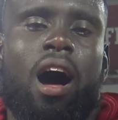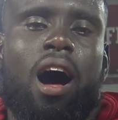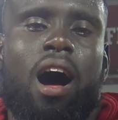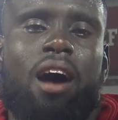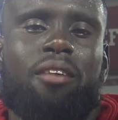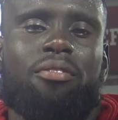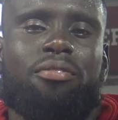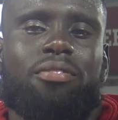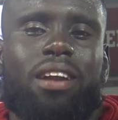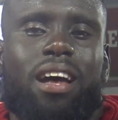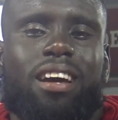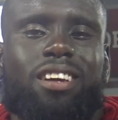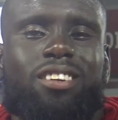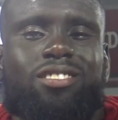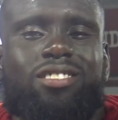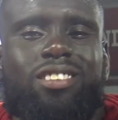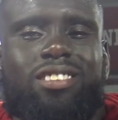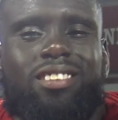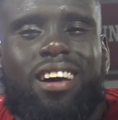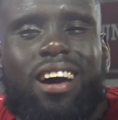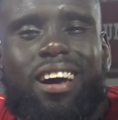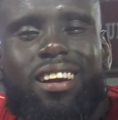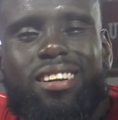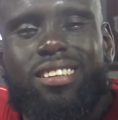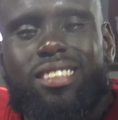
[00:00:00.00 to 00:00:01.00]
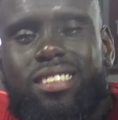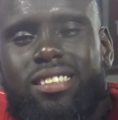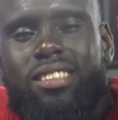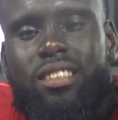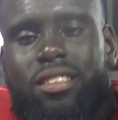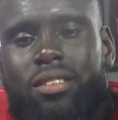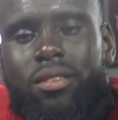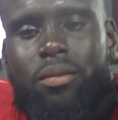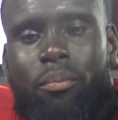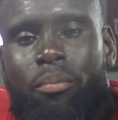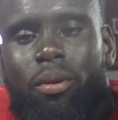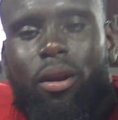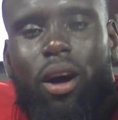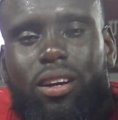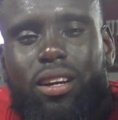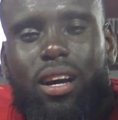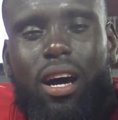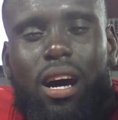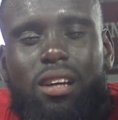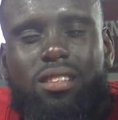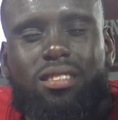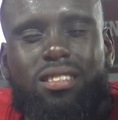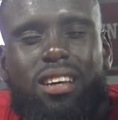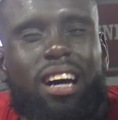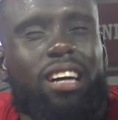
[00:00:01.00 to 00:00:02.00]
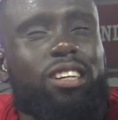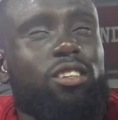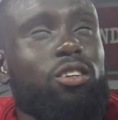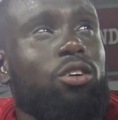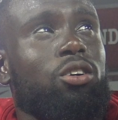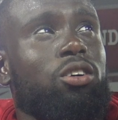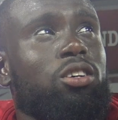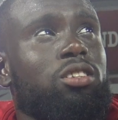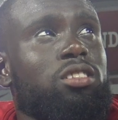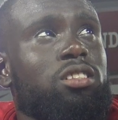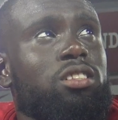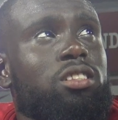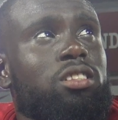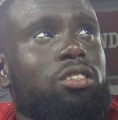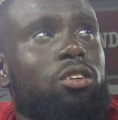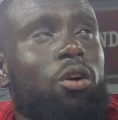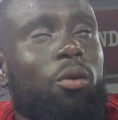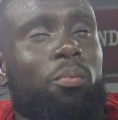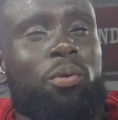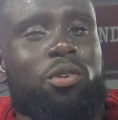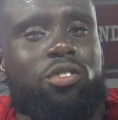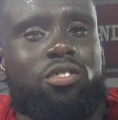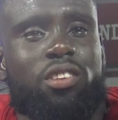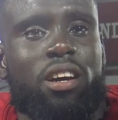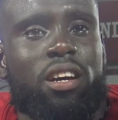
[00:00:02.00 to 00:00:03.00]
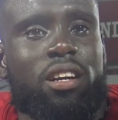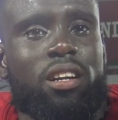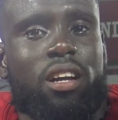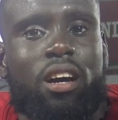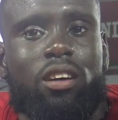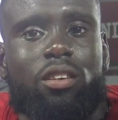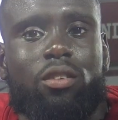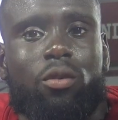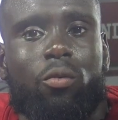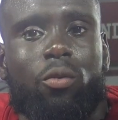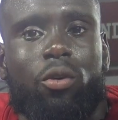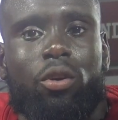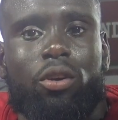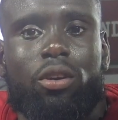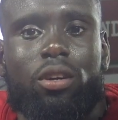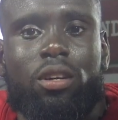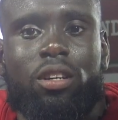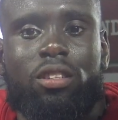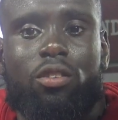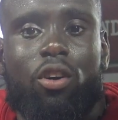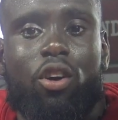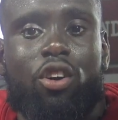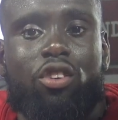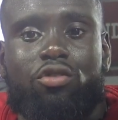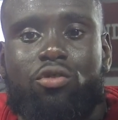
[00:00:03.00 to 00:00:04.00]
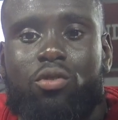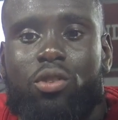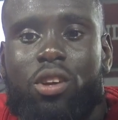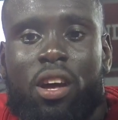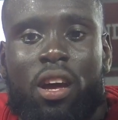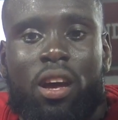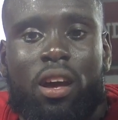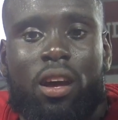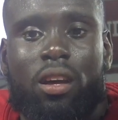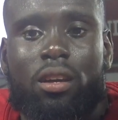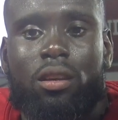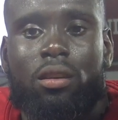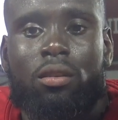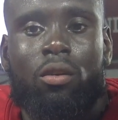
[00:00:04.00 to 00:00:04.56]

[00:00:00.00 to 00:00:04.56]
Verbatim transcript: I feel like you just gotta block the outside noise and you know put your head down and work as hard as you can.